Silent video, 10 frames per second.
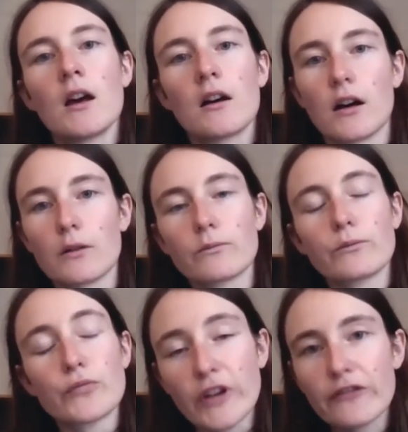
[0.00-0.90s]

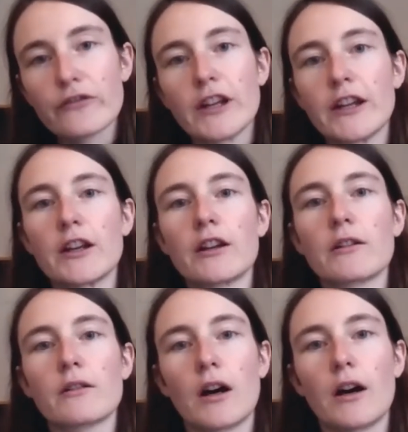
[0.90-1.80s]
um,
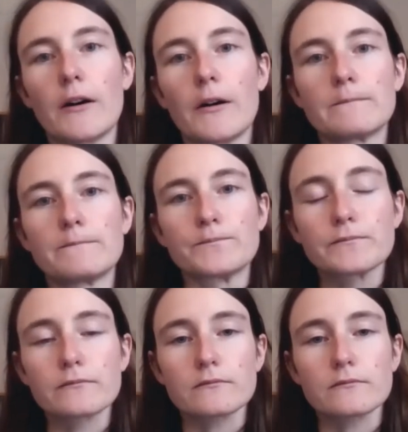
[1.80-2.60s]
briefly um,